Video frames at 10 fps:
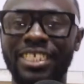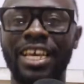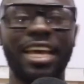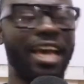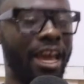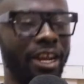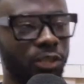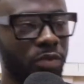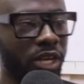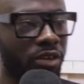and it's
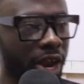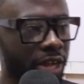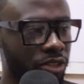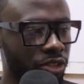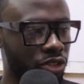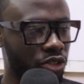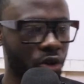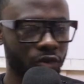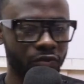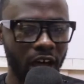been great so
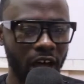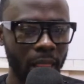far.